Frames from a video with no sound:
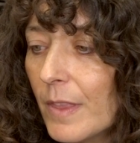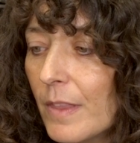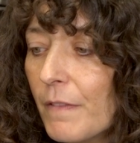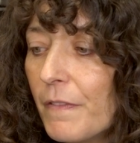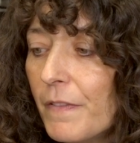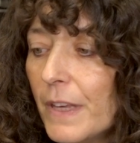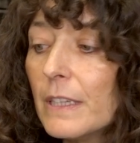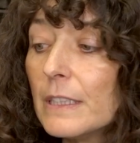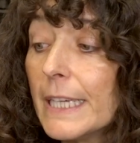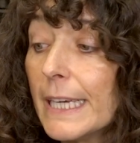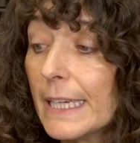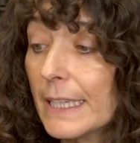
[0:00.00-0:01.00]
the
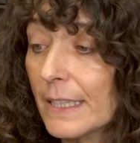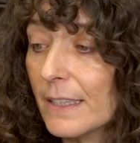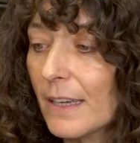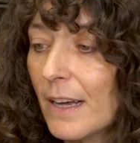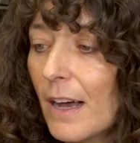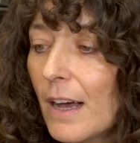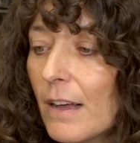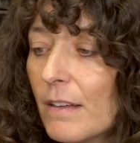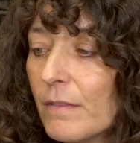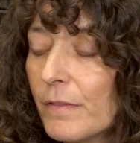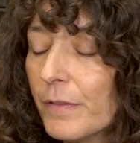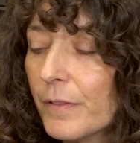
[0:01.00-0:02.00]
feeling
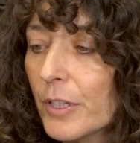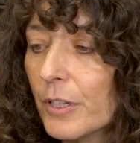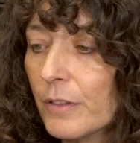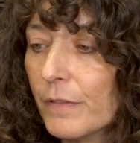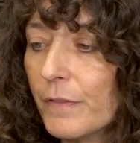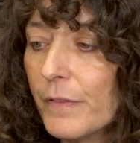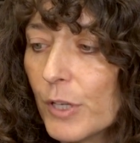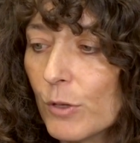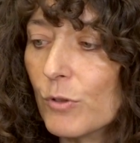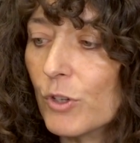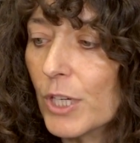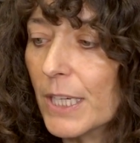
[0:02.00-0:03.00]
of
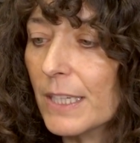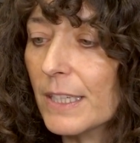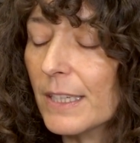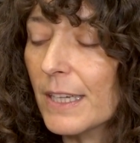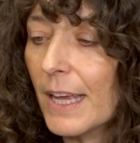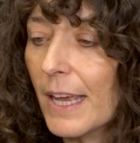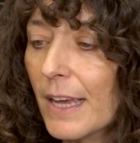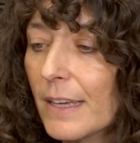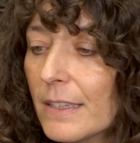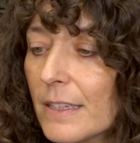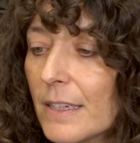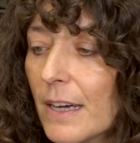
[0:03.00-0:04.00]
confusion
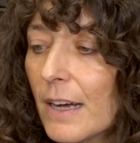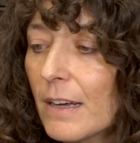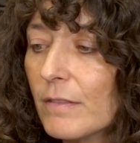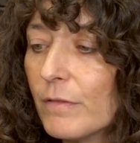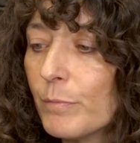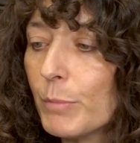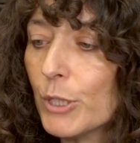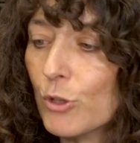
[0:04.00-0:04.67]
and of